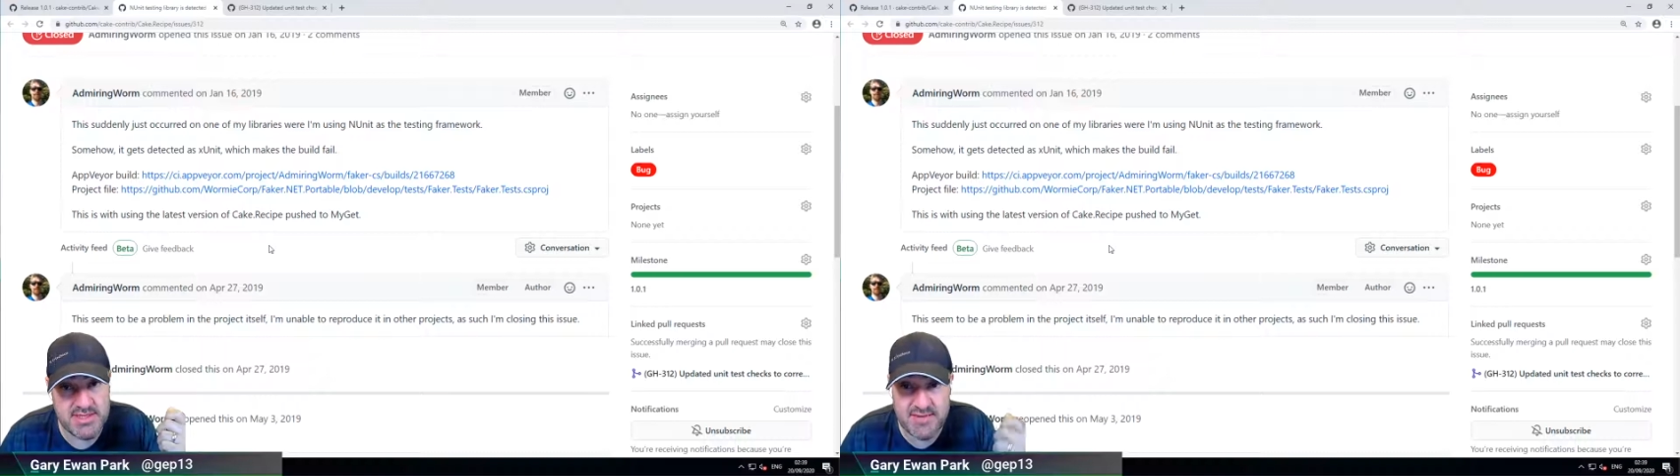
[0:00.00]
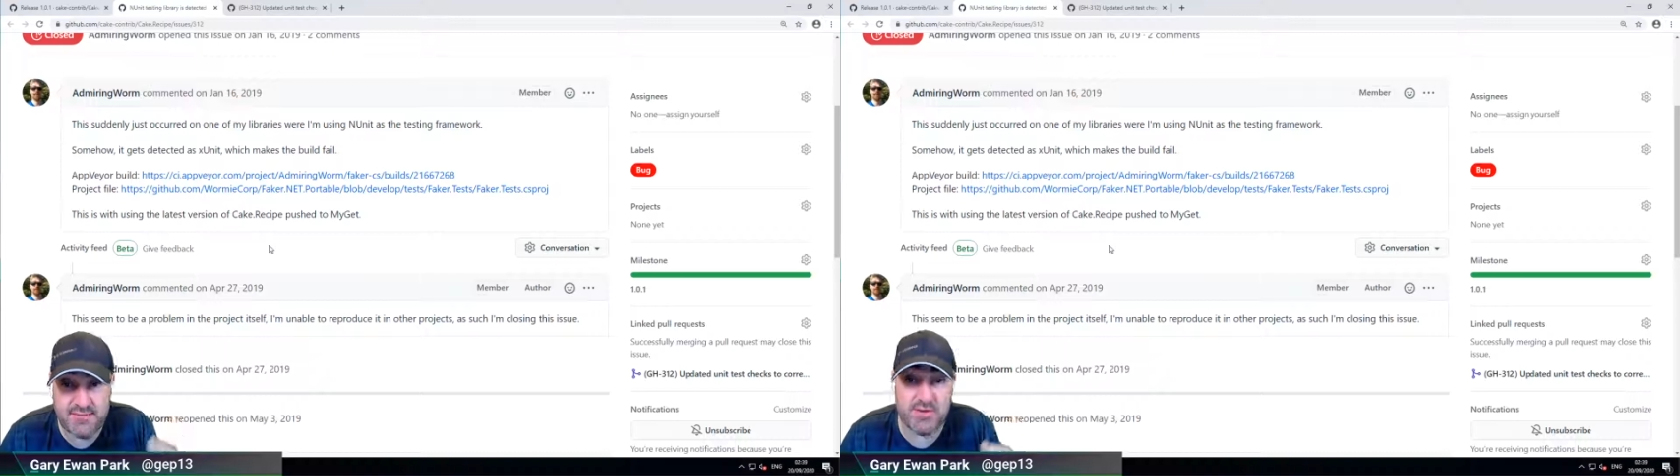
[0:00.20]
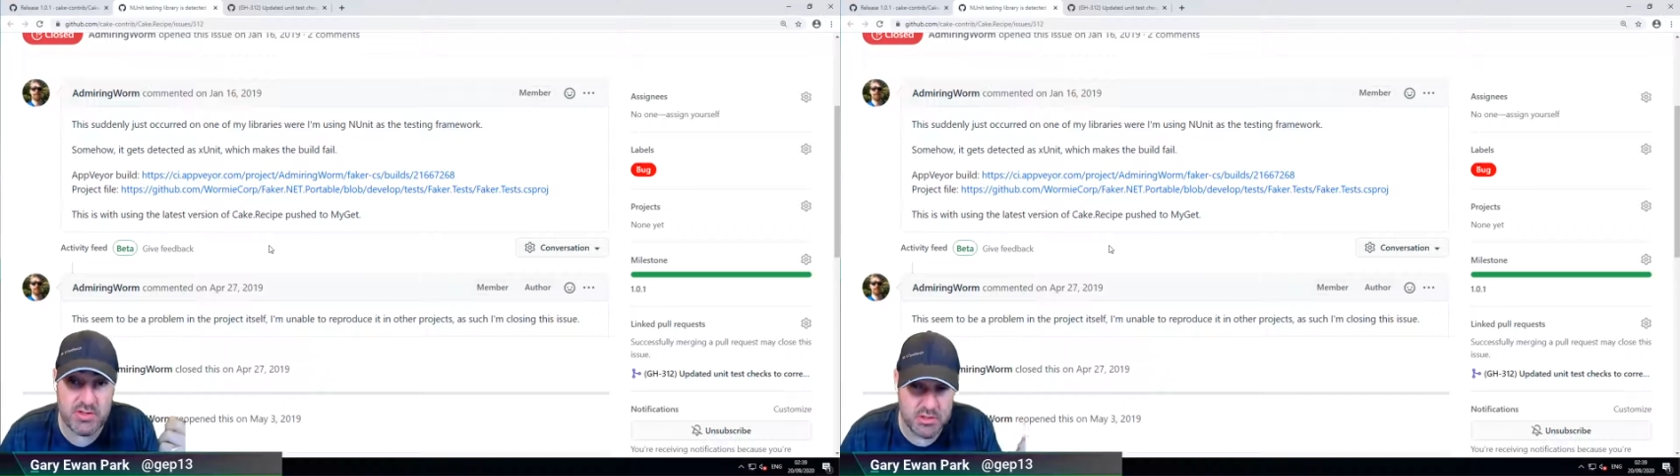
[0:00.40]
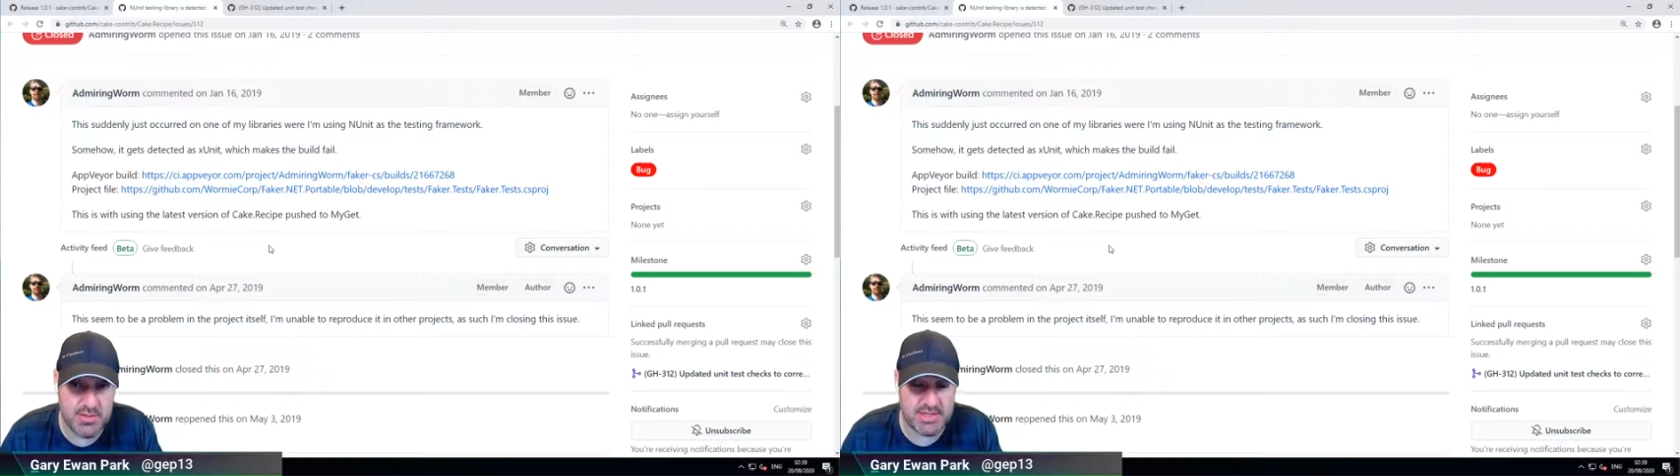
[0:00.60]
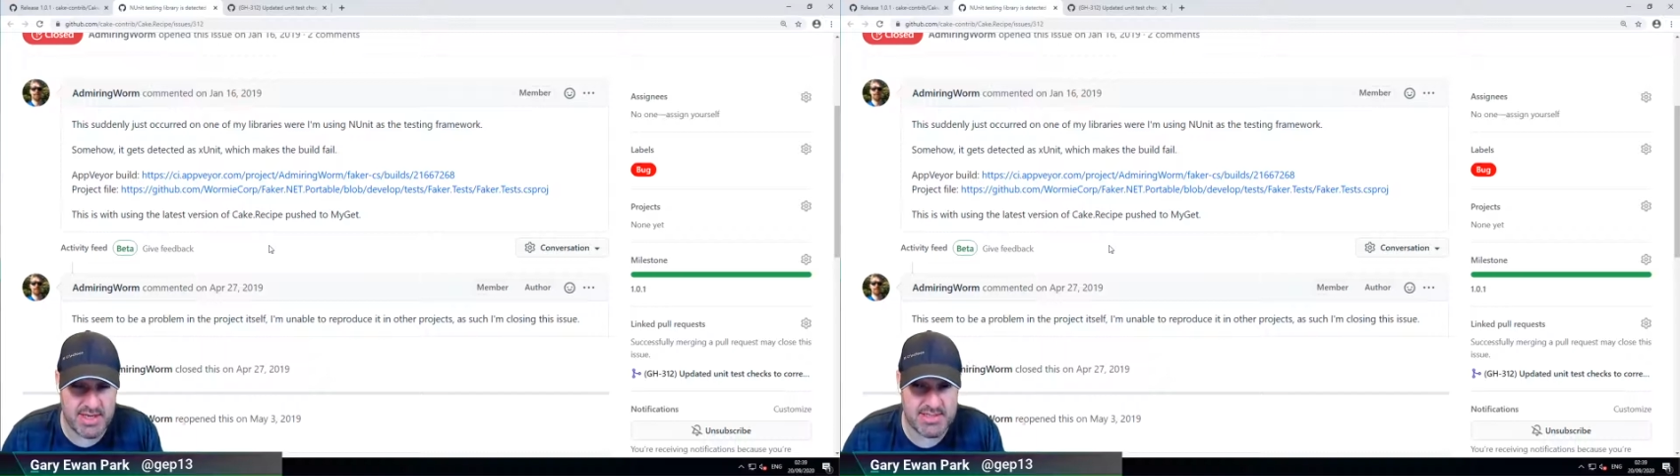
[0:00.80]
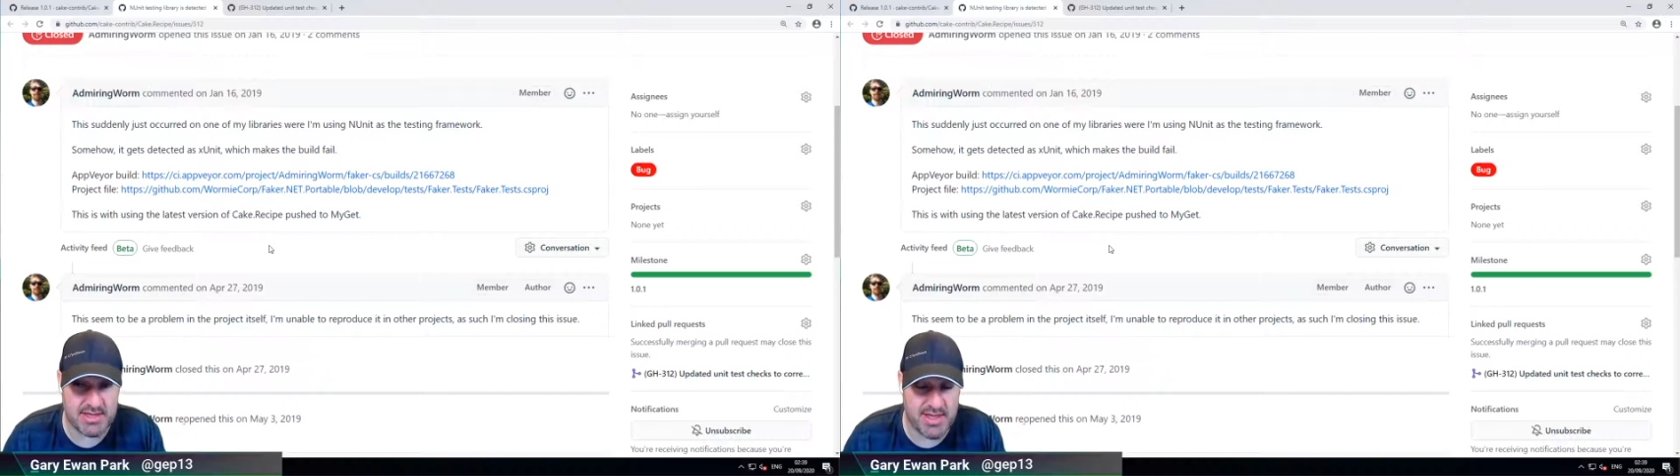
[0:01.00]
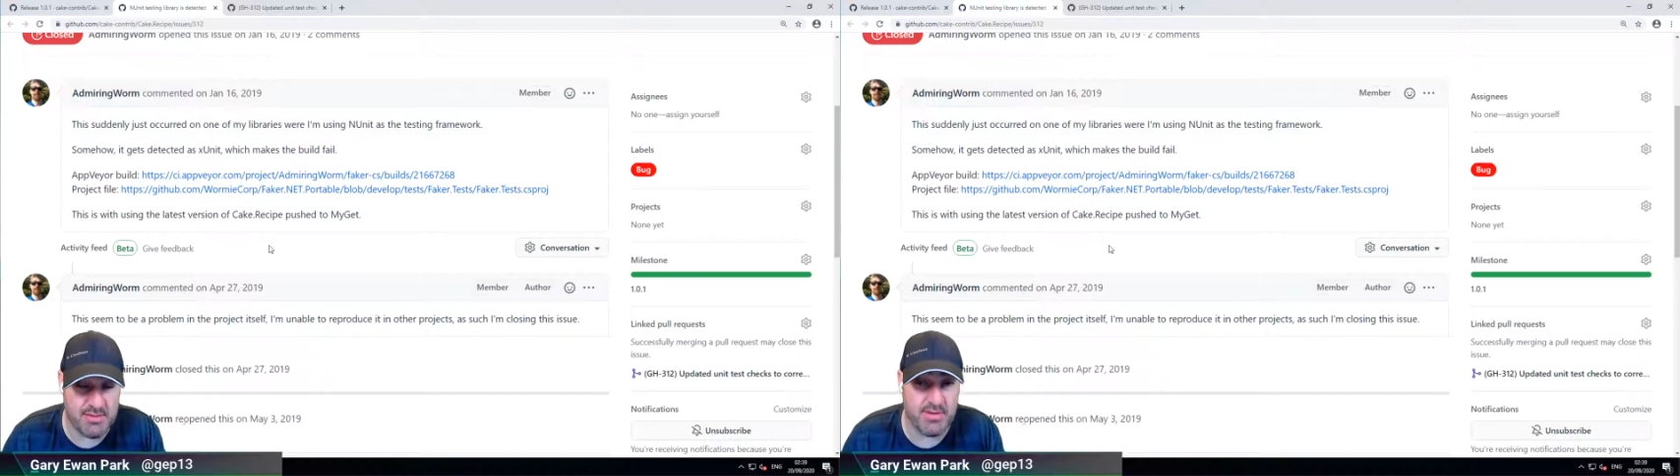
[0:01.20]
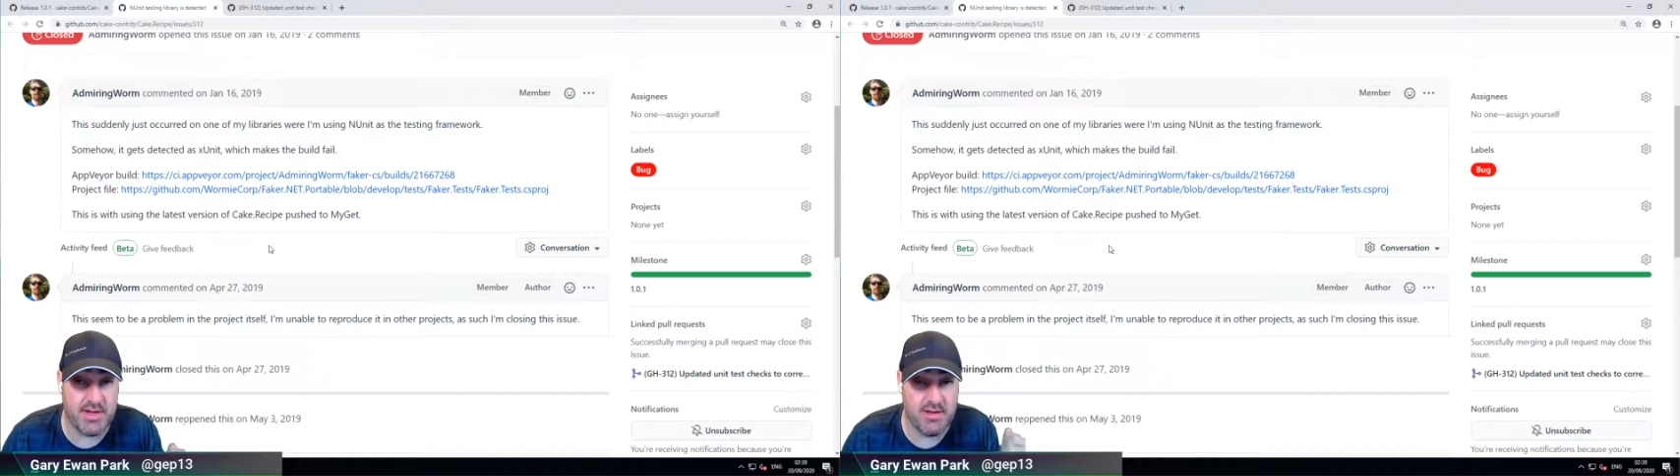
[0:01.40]
different unit testing
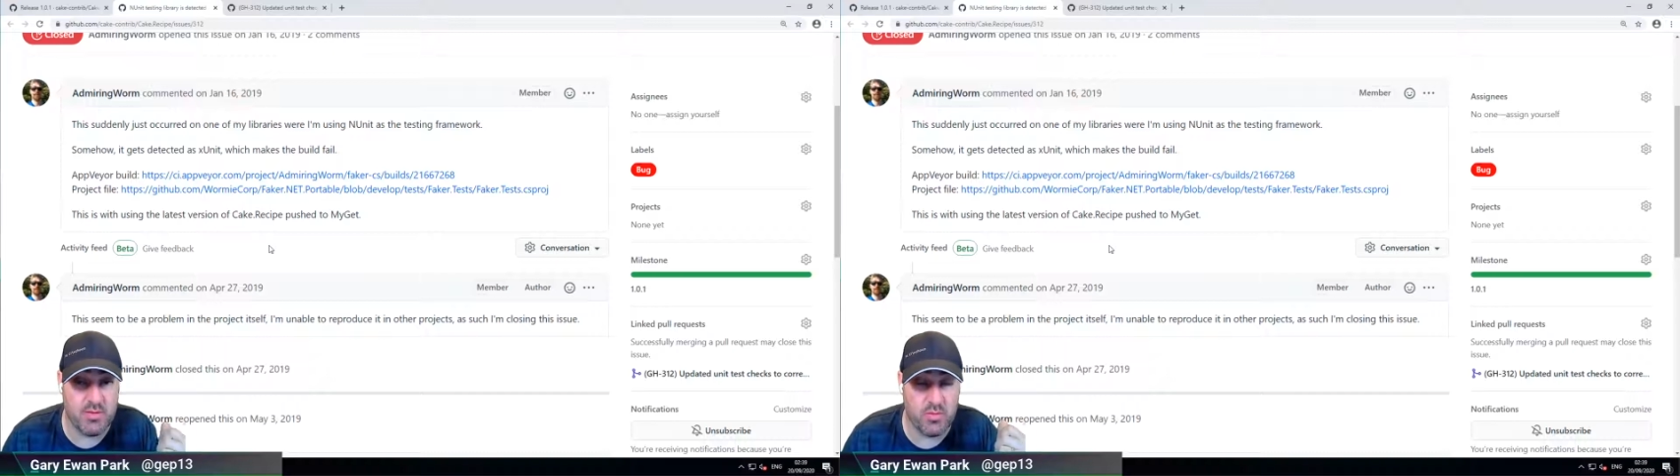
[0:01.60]
library